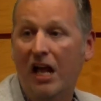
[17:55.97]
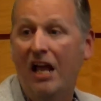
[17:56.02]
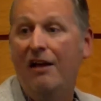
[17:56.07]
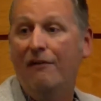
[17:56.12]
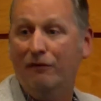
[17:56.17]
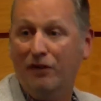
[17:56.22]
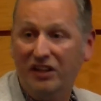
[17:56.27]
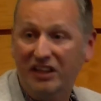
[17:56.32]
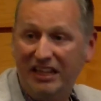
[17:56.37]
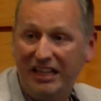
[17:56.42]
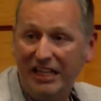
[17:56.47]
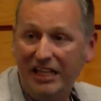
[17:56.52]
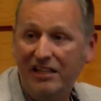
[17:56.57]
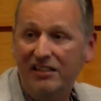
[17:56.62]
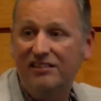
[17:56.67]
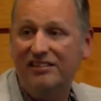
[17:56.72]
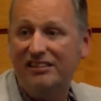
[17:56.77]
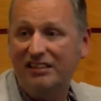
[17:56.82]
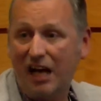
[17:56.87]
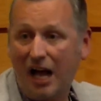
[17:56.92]
For these
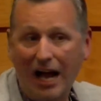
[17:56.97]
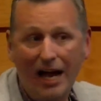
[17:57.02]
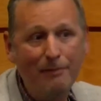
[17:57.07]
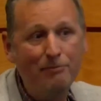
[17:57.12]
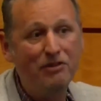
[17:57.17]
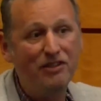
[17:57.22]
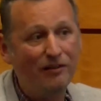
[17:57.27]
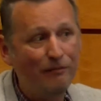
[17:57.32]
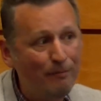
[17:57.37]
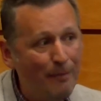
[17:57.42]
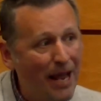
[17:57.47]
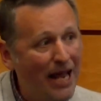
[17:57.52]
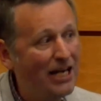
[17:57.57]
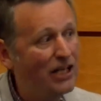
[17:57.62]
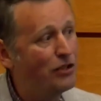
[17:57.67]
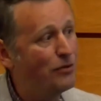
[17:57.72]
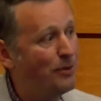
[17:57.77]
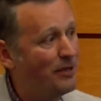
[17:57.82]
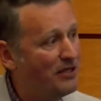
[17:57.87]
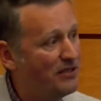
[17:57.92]
types of
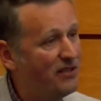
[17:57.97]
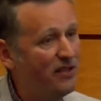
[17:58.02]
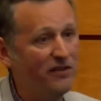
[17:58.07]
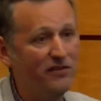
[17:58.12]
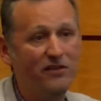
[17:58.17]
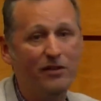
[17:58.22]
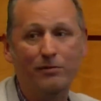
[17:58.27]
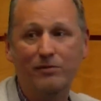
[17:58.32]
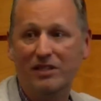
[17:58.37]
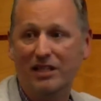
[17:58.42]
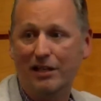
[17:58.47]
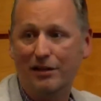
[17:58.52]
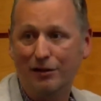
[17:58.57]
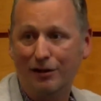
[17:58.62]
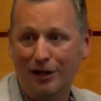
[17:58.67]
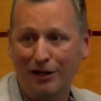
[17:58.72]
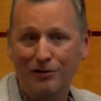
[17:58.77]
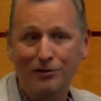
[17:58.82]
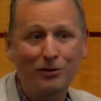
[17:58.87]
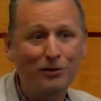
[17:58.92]
management systems that you
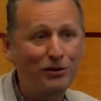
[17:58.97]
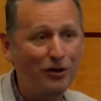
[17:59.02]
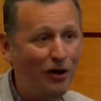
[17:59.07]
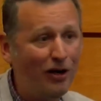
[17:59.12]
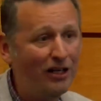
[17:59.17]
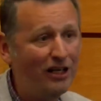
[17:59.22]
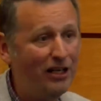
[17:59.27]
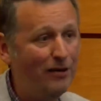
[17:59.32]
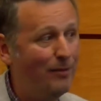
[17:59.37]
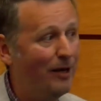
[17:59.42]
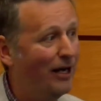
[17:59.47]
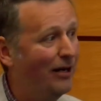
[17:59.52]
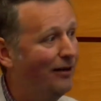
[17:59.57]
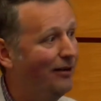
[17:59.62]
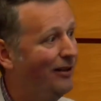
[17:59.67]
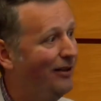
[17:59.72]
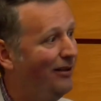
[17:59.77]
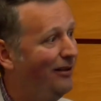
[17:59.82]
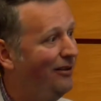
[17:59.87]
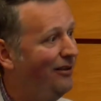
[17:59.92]
guys are talking about,
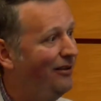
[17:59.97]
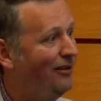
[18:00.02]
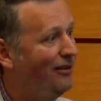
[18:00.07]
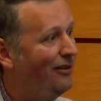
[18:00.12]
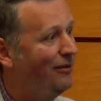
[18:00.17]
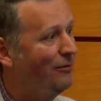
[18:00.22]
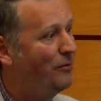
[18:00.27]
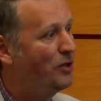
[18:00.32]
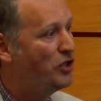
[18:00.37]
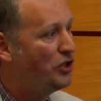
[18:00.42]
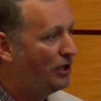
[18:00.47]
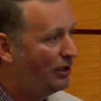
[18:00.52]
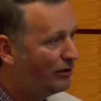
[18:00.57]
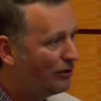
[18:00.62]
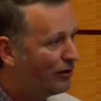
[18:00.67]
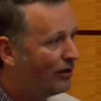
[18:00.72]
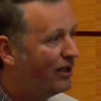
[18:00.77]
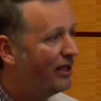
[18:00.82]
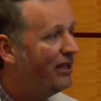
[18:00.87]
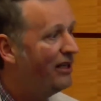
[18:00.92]
machine
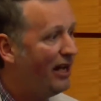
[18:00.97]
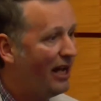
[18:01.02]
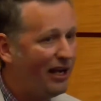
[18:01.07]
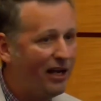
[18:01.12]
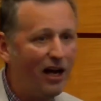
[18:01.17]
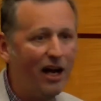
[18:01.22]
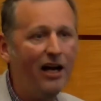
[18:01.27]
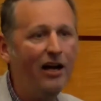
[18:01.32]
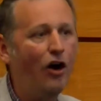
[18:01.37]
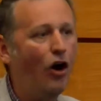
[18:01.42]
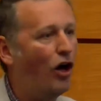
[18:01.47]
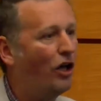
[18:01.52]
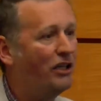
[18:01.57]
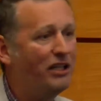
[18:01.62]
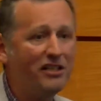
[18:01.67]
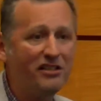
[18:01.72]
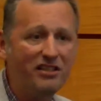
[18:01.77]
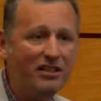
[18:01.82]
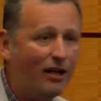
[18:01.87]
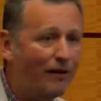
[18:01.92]
learning, AI, all this
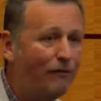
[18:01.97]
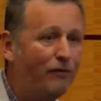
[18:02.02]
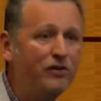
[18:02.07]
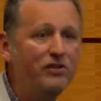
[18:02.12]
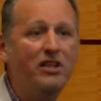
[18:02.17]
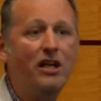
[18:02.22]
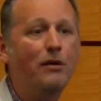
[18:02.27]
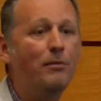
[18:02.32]
stuff is going to be